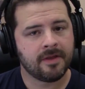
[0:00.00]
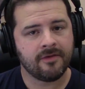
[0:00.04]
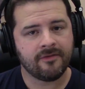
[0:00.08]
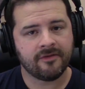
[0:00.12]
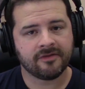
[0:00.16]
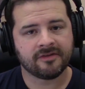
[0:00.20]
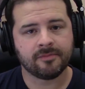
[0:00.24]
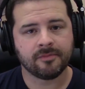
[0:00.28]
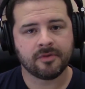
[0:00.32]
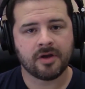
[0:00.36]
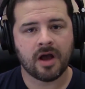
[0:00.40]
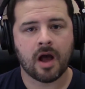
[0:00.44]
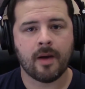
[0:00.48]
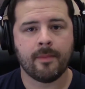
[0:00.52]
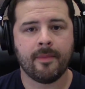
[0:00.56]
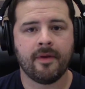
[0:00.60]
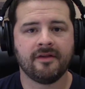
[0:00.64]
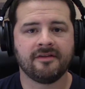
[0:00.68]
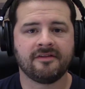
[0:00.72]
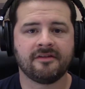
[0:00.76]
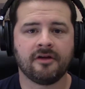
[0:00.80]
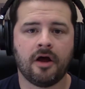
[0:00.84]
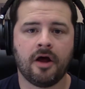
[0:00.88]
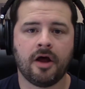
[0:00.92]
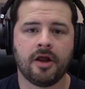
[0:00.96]
Give us some
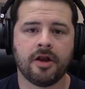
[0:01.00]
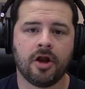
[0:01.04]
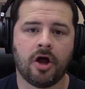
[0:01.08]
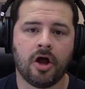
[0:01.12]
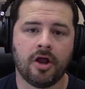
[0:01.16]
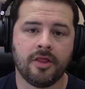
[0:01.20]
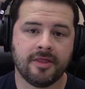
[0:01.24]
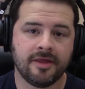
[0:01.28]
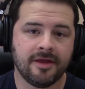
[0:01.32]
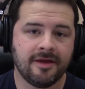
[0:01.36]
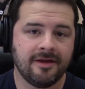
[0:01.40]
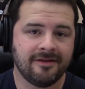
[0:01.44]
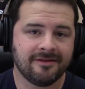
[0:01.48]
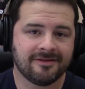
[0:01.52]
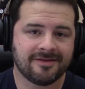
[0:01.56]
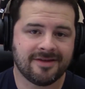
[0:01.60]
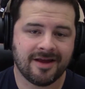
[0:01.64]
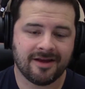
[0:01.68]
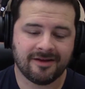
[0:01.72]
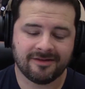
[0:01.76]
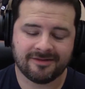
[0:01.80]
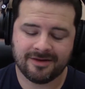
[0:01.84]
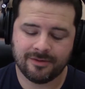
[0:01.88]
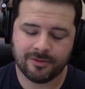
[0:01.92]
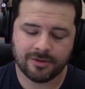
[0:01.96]
comments on these
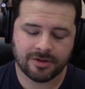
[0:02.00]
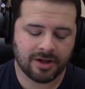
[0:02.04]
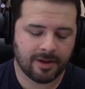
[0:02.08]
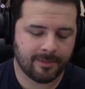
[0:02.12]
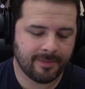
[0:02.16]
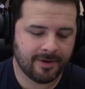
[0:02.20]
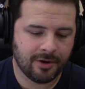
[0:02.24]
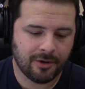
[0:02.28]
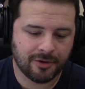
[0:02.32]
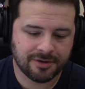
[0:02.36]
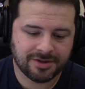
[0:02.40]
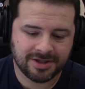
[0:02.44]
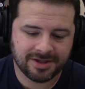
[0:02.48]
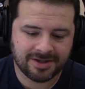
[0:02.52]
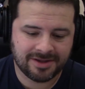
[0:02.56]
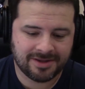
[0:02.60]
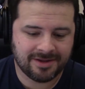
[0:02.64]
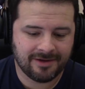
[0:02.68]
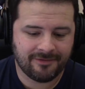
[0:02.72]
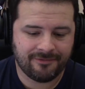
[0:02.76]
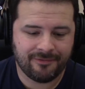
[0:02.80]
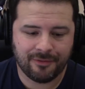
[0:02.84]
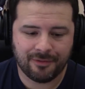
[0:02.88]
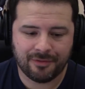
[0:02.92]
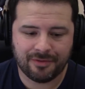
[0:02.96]
things. Let me know
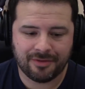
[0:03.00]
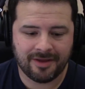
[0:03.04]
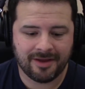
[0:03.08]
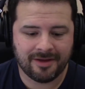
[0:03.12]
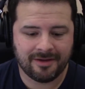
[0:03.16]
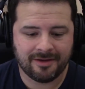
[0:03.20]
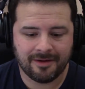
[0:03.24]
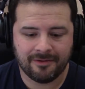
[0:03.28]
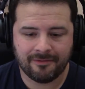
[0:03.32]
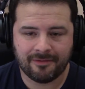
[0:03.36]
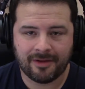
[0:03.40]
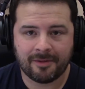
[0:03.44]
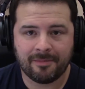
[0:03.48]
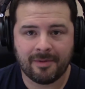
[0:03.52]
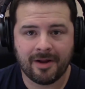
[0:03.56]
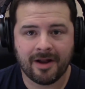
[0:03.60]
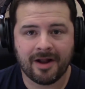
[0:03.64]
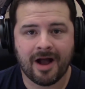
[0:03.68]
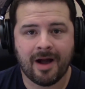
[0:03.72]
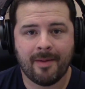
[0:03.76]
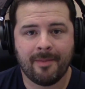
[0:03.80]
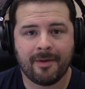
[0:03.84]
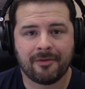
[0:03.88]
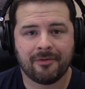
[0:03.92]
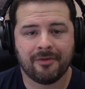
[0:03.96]
if you think you like my
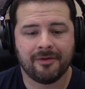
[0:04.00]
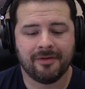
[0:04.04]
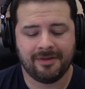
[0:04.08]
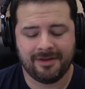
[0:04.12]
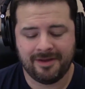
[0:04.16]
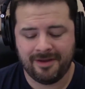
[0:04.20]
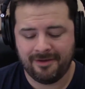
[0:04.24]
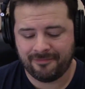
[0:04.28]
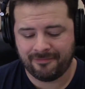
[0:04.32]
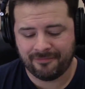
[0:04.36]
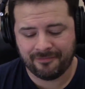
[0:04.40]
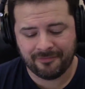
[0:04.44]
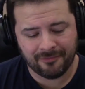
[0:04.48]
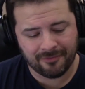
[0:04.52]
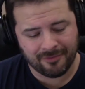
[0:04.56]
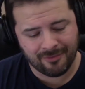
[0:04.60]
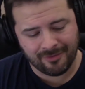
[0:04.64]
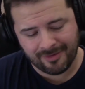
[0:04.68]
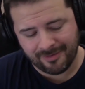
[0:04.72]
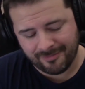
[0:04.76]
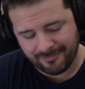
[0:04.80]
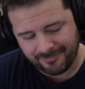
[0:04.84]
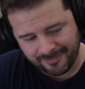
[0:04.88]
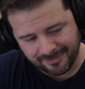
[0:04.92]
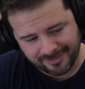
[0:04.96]
comic relief
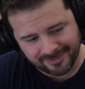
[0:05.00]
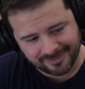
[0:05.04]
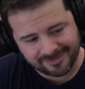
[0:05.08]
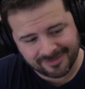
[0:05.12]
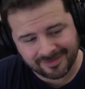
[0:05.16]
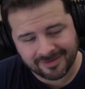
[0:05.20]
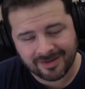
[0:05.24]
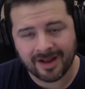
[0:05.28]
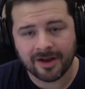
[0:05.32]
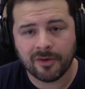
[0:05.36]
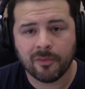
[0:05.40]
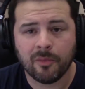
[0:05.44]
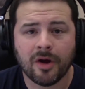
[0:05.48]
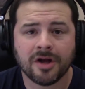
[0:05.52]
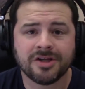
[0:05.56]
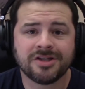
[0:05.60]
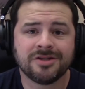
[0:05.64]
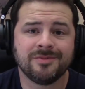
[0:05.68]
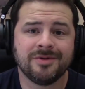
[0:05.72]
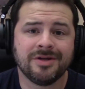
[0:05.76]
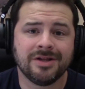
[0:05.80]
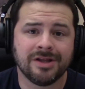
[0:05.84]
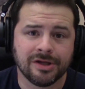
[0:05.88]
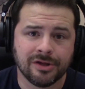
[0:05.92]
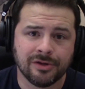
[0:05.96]
or if you just like
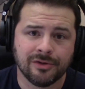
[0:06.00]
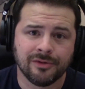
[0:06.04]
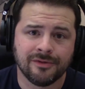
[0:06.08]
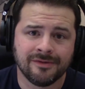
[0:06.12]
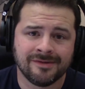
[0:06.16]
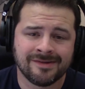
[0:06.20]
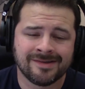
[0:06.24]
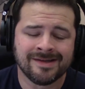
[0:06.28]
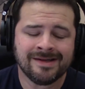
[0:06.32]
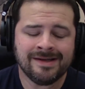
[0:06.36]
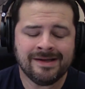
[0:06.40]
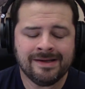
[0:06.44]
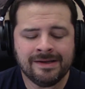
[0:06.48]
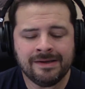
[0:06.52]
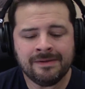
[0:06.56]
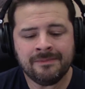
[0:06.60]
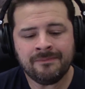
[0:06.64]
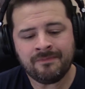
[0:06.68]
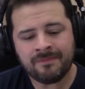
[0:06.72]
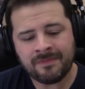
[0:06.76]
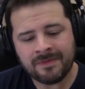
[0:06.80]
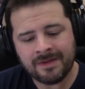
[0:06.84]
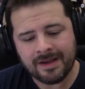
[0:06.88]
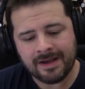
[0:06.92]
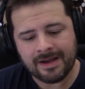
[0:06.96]
watching me lose.
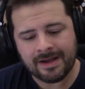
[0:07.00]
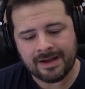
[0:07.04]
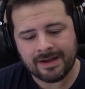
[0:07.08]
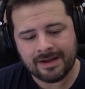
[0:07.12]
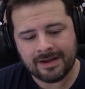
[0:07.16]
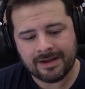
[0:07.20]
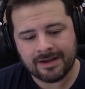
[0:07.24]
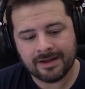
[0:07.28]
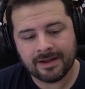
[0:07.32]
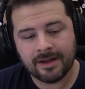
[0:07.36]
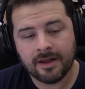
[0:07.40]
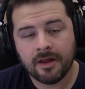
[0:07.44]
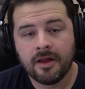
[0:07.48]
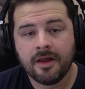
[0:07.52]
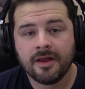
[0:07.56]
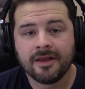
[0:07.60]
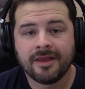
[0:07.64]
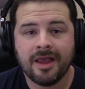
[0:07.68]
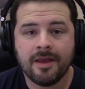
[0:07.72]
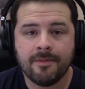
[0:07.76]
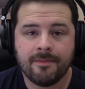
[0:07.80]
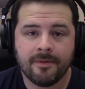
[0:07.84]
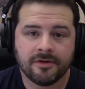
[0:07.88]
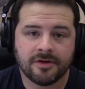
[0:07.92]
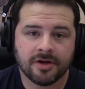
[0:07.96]

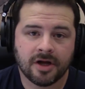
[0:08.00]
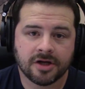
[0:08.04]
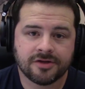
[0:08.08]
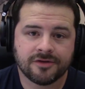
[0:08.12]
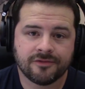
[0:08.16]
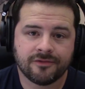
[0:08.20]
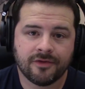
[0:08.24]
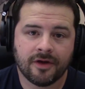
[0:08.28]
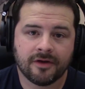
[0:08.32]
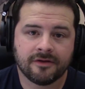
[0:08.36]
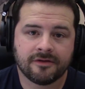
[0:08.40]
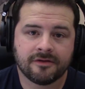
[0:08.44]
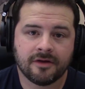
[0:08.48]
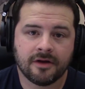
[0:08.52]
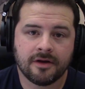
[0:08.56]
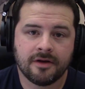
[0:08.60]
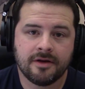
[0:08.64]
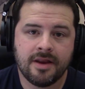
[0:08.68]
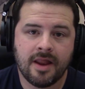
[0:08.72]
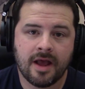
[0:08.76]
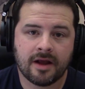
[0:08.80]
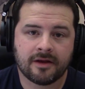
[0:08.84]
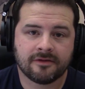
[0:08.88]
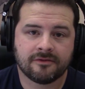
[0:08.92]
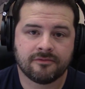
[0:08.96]
Keep in touch with us.
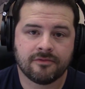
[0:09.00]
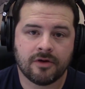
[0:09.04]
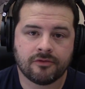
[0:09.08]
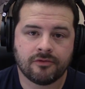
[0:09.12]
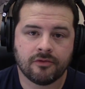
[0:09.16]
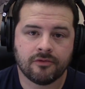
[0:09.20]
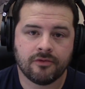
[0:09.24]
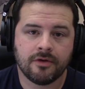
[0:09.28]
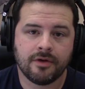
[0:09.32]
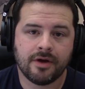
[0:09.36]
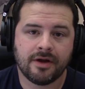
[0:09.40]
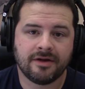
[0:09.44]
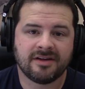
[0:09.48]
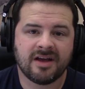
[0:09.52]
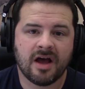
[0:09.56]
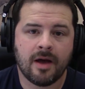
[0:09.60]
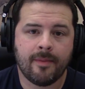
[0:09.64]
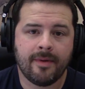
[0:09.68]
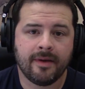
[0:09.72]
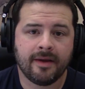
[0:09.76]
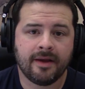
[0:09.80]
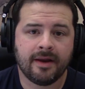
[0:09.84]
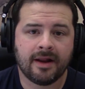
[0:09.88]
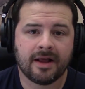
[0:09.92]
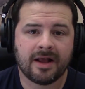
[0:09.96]
Next Retro Rerun
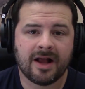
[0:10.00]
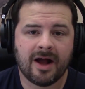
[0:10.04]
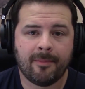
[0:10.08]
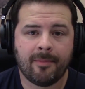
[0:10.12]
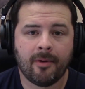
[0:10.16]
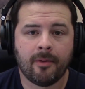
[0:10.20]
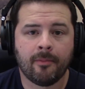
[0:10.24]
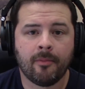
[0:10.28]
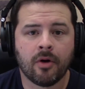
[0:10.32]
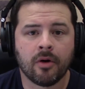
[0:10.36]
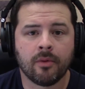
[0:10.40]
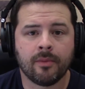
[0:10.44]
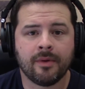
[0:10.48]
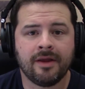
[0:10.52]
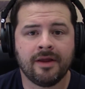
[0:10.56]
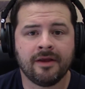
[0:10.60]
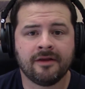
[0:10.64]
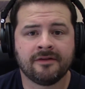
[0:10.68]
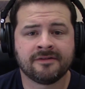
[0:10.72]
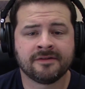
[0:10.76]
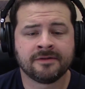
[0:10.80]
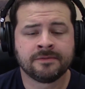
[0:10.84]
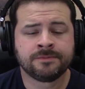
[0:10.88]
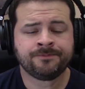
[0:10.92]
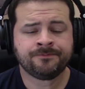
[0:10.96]
coming in a couple more
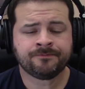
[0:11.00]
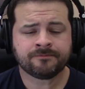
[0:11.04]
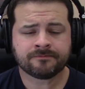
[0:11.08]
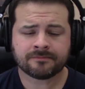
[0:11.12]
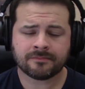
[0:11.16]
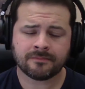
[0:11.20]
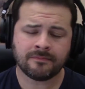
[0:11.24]
weeks.